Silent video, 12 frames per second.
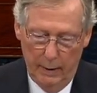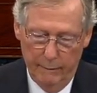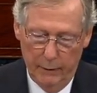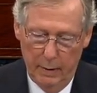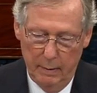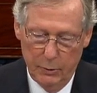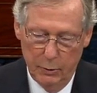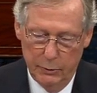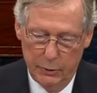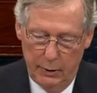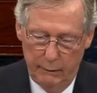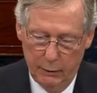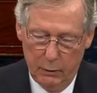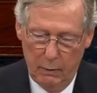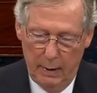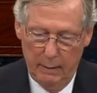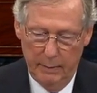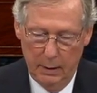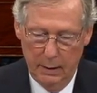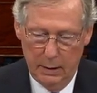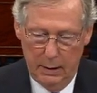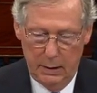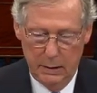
for him to achieve the credibility he